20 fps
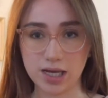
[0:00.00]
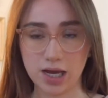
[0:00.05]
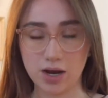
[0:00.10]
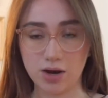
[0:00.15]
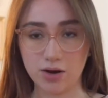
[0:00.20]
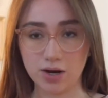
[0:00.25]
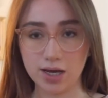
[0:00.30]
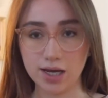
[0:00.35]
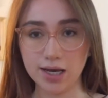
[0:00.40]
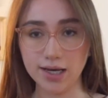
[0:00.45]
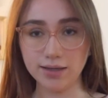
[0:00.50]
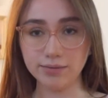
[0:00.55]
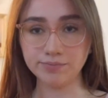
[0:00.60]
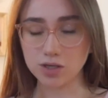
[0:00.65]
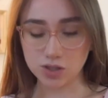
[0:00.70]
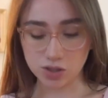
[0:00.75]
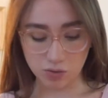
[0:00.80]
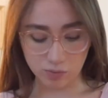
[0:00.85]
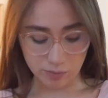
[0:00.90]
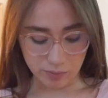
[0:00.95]
area,
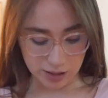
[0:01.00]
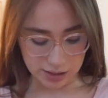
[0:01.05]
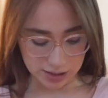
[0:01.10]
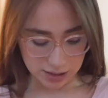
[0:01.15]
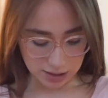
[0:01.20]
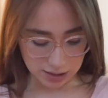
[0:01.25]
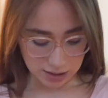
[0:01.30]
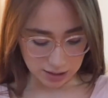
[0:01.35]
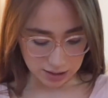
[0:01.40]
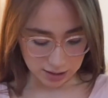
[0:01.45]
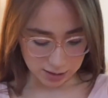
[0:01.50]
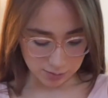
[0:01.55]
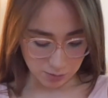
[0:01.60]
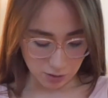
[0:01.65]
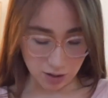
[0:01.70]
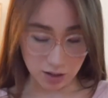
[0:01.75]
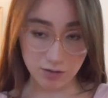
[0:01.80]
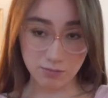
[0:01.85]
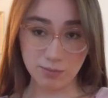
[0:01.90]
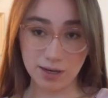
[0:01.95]
so basically this
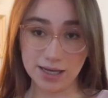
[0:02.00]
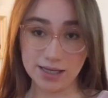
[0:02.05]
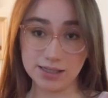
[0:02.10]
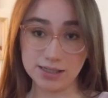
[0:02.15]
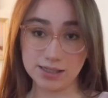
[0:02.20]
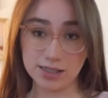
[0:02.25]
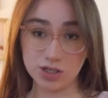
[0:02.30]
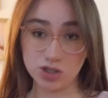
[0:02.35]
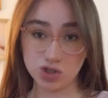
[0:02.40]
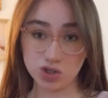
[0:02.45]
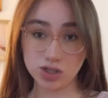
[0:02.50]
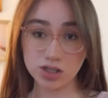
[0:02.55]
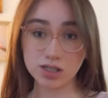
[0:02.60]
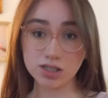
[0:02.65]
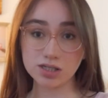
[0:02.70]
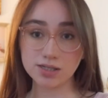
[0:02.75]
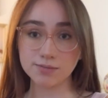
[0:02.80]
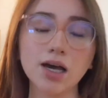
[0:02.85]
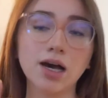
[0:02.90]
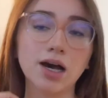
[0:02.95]
part of my
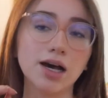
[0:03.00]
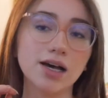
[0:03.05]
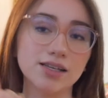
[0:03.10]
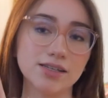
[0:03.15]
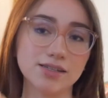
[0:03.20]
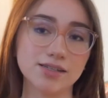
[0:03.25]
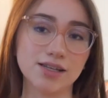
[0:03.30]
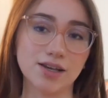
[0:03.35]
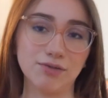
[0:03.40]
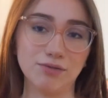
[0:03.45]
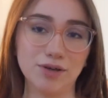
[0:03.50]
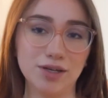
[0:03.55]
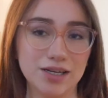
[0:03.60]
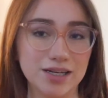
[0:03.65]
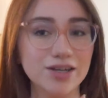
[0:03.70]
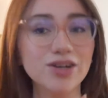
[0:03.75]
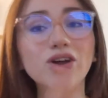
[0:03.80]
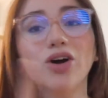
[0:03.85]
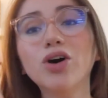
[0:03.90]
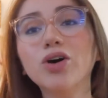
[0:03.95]
incisions, because if you
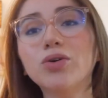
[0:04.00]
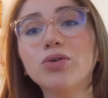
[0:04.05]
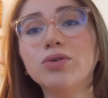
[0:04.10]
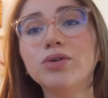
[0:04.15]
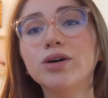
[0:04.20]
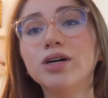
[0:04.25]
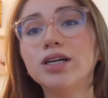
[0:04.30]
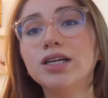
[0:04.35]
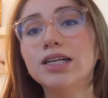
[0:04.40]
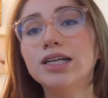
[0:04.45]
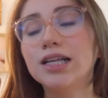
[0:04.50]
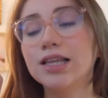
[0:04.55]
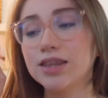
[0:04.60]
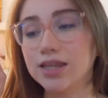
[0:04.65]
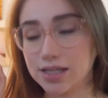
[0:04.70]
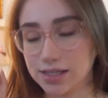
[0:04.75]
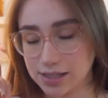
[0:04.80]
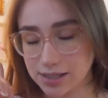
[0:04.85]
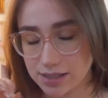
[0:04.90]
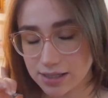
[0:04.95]
didn't know,
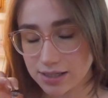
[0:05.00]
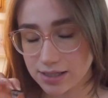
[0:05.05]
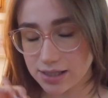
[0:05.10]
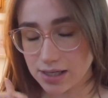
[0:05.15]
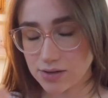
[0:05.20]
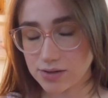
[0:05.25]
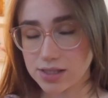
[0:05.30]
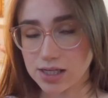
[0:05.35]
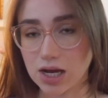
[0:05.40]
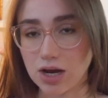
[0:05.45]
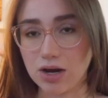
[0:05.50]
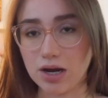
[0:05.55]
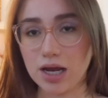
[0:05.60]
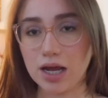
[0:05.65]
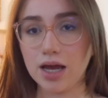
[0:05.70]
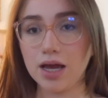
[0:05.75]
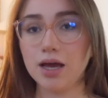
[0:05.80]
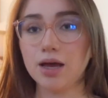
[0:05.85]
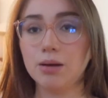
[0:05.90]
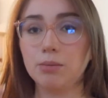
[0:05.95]
this is gonna sound
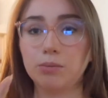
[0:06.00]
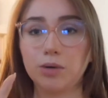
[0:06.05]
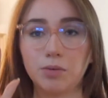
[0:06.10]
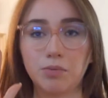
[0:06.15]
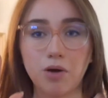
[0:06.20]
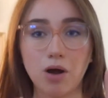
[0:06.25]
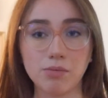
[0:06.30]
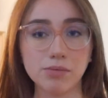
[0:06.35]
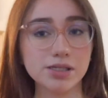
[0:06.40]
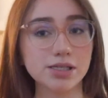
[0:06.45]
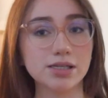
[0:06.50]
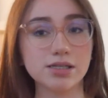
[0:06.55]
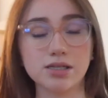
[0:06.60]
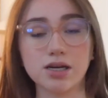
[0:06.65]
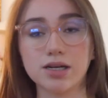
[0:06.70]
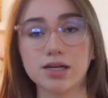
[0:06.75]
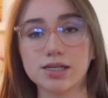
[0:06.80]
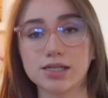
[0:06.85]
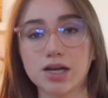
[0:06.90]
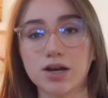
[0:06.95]
scary, but I promise it's
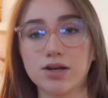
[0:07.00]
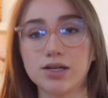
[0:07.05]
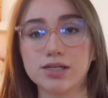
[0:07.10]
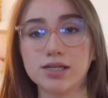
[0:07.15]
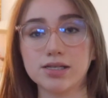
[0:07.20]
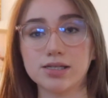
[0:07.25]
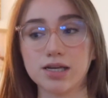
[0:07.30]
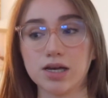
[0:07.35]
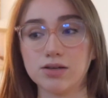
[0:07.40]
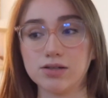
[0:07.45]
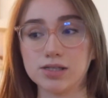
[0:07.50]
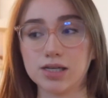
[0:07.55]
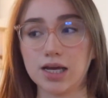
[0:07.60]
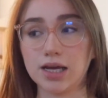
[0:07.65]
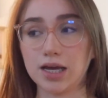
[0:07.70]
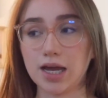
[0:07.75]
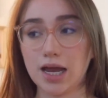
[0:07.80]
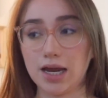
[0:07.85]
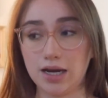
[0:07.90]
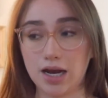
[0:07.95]
not as scary as it sounds
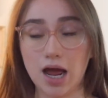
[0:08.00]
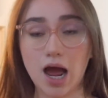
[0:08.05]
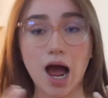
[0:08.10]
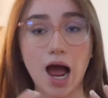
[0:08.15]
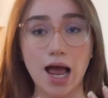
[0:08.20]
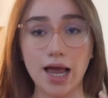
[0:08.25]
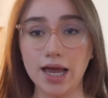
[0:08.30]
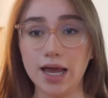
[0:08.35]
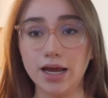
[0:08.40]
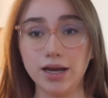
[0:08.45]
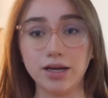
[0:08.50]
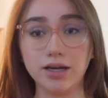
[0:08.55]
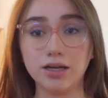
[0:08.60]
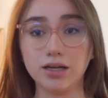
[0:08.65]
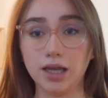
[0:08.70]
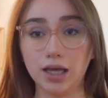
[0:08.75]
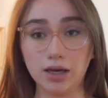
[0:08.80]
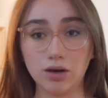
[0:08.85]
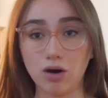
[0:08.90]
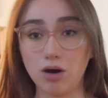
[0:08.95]
like, and I hate
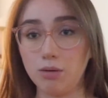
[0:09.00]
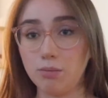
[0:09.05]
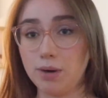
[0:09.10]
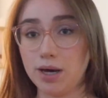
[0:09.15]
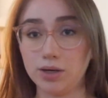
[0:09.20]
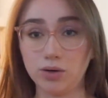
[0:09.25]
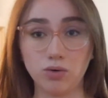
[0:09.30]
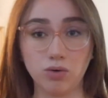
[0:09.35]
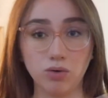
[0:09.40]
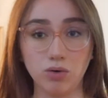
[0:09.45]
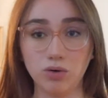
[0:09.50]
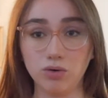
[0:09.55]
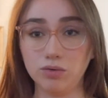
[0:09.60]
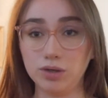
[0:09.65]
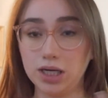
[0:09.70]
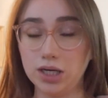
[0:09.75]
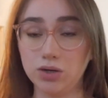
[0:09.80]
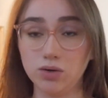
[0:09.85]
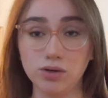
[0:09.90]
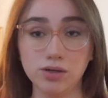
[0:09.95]
like all medical
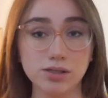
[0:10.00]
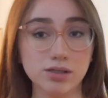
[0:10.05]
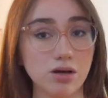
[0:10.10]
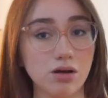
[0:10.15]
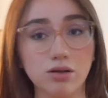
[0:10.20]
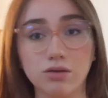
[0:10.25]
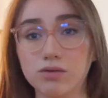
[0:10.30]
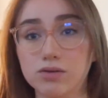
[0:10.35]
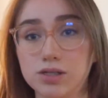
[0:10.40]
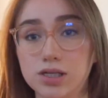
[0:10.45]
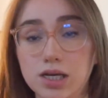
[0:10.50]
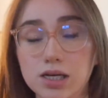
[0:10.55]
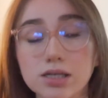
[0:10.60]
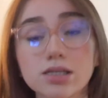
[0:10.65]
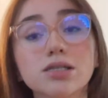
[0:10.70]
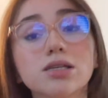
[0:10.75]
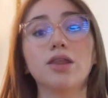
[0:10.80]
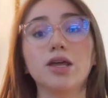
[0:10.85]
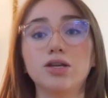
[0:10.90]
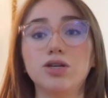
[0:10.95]
needles, all those
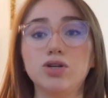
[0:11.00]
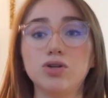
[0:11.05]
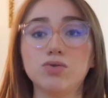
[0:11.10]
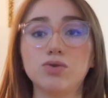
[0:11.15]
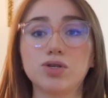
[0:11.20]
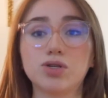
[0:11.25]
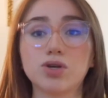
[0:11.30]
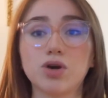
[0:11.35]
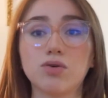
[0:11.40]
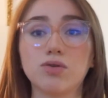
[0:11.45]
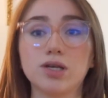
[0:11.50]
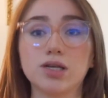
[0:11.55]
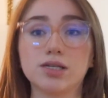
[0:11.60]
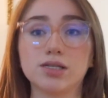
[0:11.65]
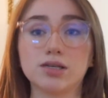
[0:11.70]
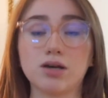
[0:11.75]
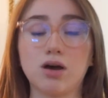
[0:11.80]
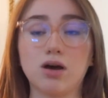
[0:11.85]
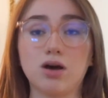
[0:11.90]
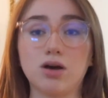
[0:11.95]
things. They do sew
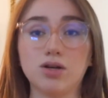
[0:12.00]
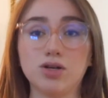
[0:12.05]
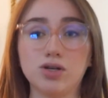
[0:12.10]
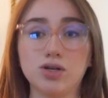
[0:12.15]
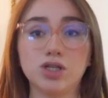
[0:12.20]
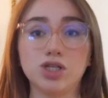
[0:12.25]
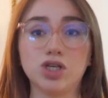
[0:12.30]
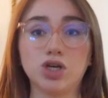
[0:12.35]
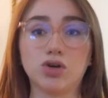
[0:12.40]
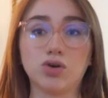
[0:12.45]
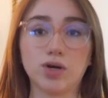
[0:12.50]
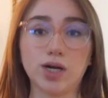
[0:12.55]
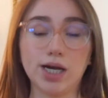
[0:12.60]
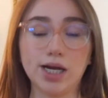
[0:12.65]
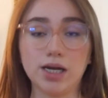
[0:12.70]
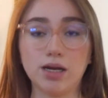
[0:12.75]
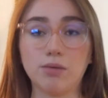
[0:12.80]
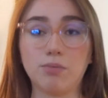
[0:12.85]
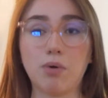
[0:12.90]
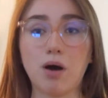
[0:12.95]
this on to
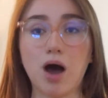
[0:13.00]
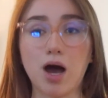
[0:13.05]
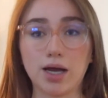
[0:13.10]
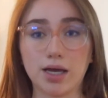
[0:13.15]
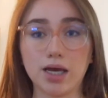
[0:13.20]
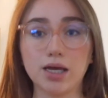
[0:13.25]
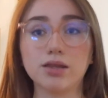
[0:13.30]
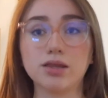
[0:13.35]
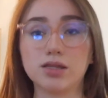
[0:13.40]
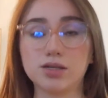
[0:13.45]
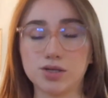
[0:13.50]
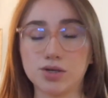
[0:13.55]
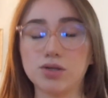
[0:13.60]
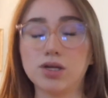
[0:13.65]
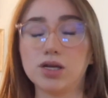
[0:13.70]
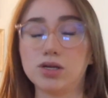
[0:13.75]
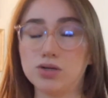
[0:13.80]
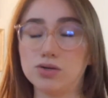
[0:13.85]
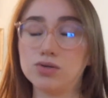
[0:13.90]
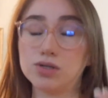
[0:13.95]
create a pocket. So
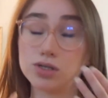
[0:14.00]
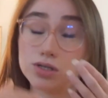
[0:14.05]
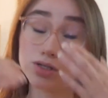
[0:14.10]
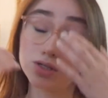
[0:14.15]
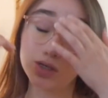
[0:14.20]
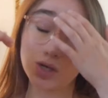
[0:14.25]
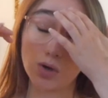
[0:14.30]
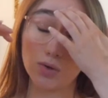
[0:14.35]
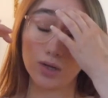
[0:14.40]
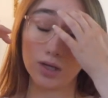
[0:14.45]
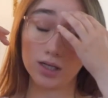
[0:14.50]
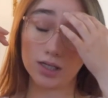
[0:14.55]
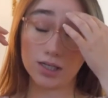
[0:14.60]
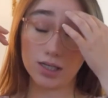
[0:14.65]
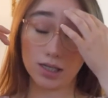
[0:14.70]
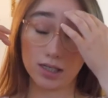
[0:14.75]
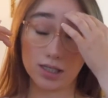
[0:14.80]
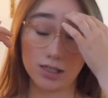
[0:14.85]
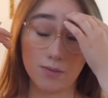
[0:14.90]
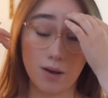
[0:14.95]
they do sew this
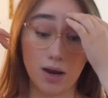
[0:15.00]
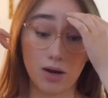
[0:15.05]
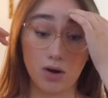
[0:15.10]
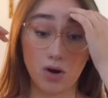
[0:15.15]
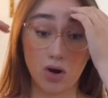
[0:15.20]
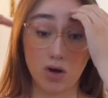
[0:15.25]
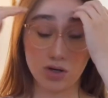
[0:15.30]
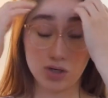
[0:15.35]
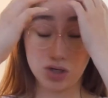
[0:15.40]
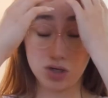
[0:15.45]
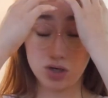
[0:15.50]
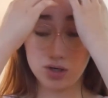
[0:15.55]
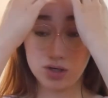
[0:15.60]
expander onto your